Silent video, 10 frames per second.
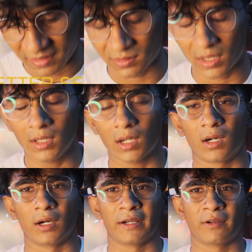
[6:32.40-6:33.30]
is that
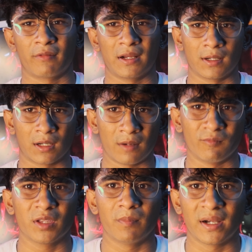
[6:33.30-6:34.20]
it will
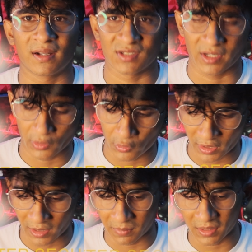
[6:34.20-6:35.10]
come with better
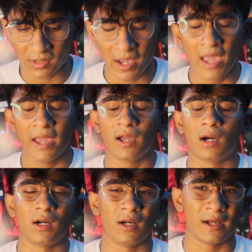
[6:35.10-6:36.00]
security updates.
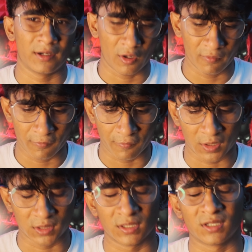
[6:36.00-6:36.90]
Now
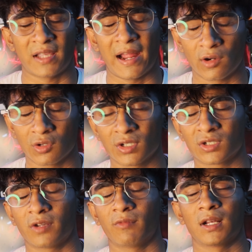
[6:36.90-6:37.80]
this Android
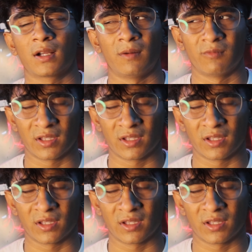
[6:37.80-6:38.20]
16 will come